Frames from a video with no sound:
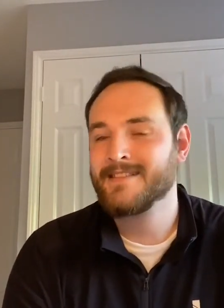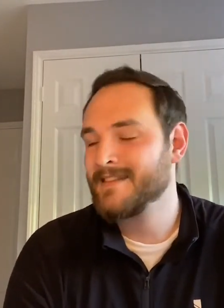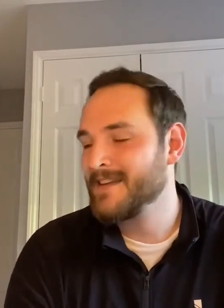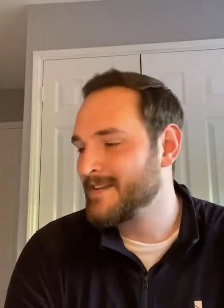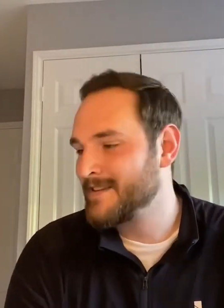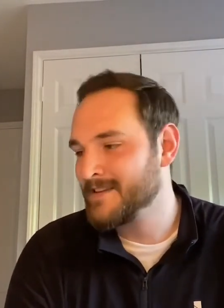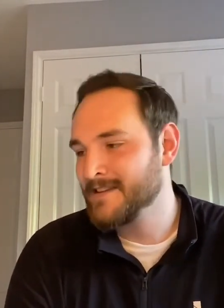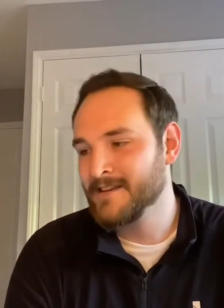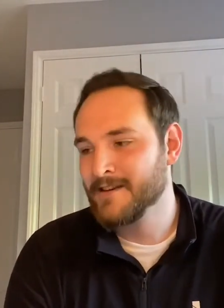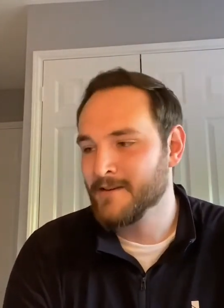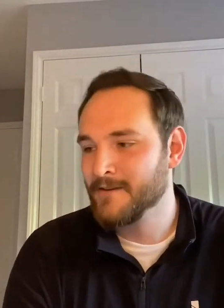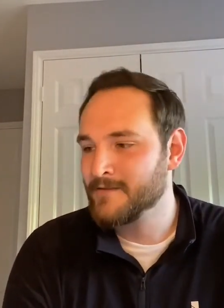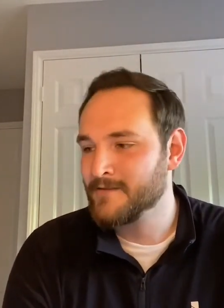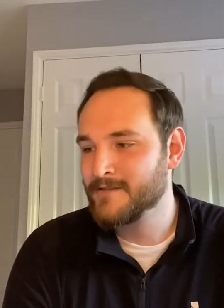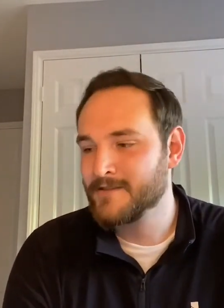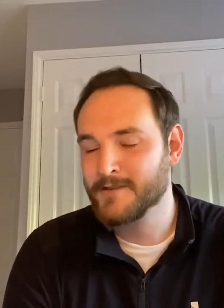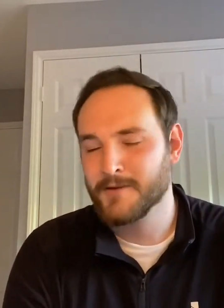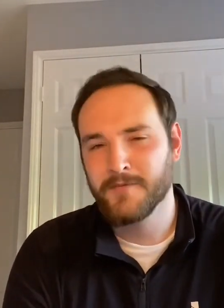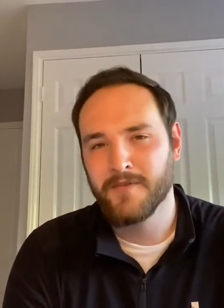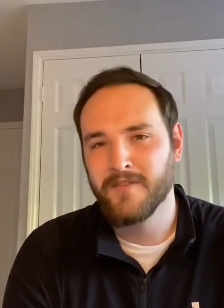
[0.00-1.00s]
You know,
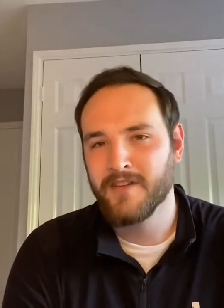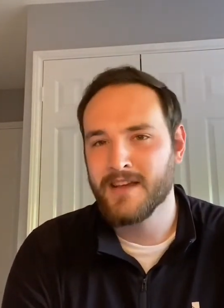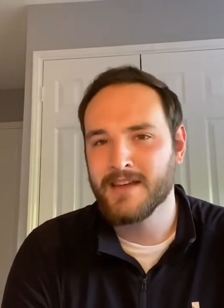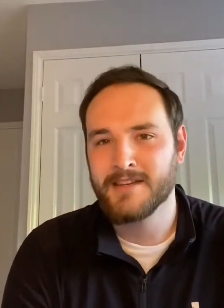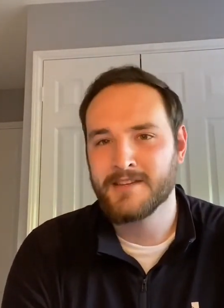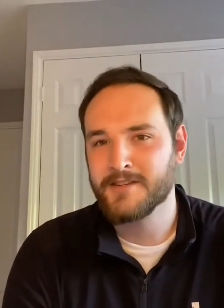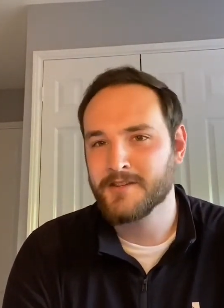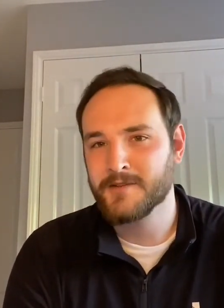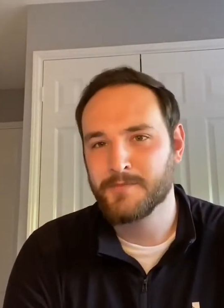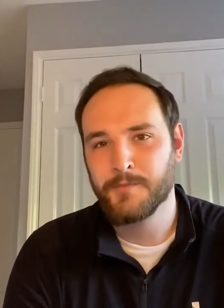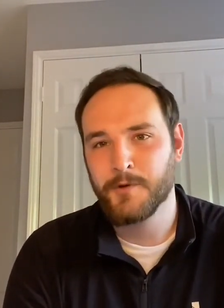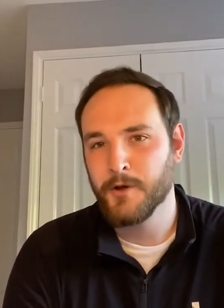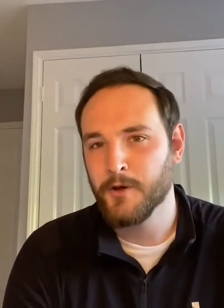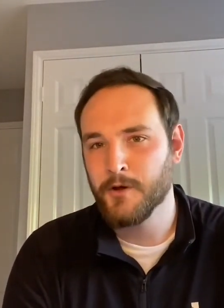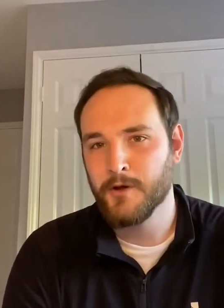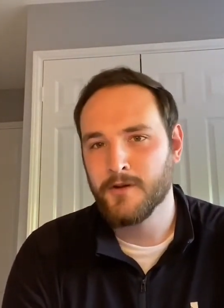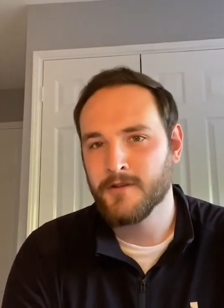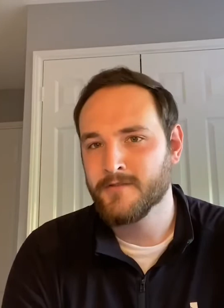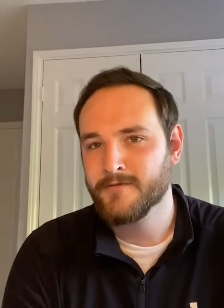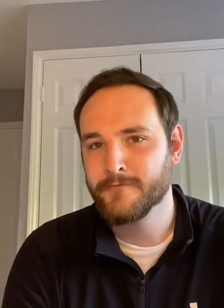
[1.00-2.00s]
some of it is just
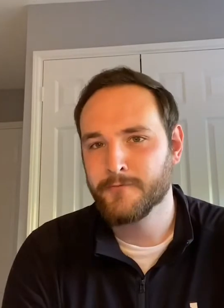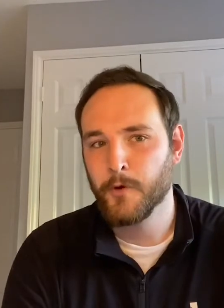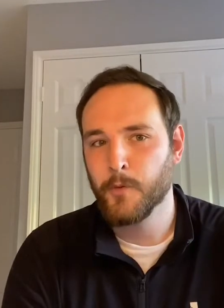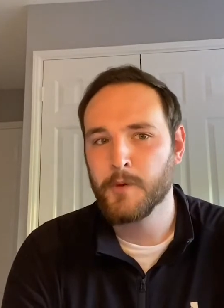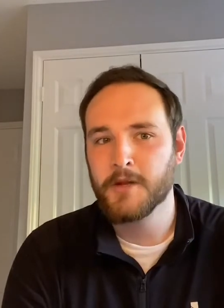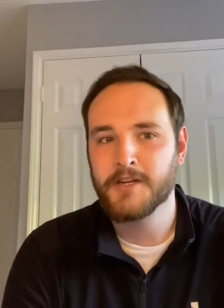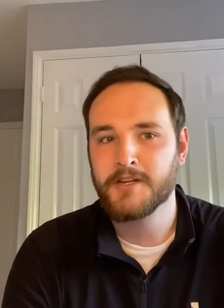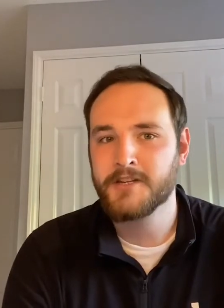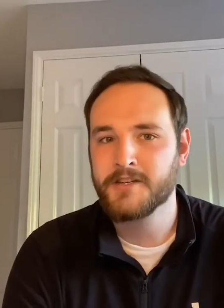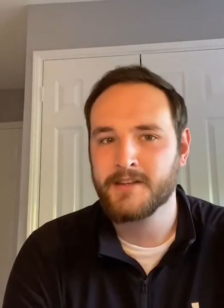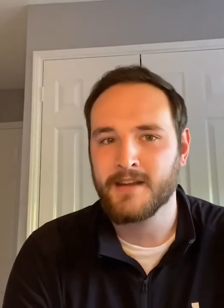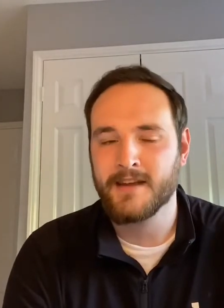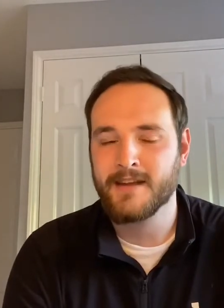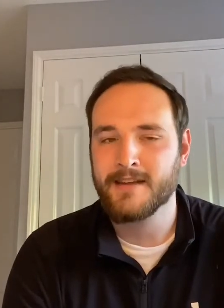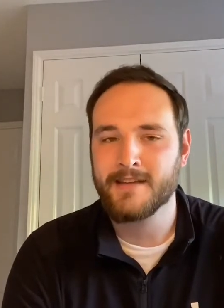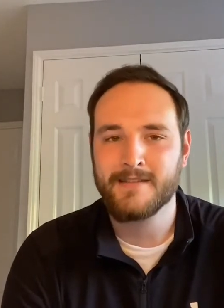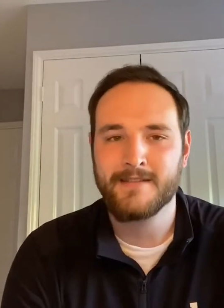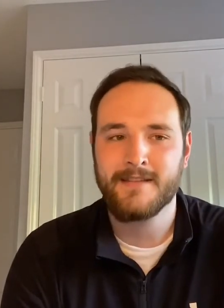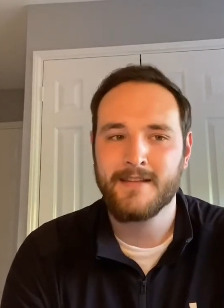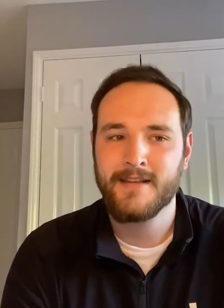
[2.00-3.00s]
pure rubbish,
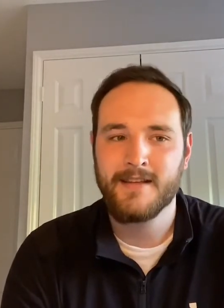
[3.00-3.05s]
like